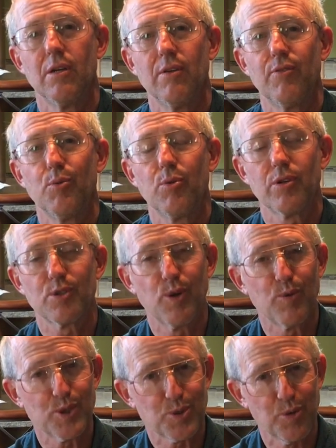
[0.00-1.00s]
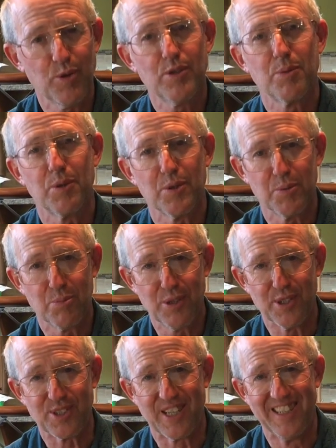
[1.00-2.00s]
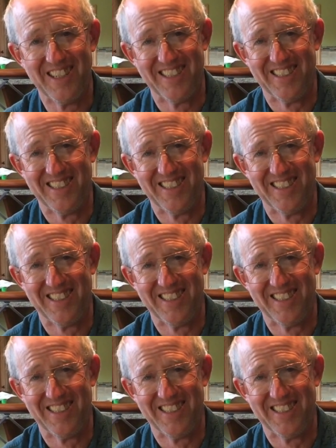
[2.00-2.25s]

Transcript: If you want to go over a swale, you build a bridge.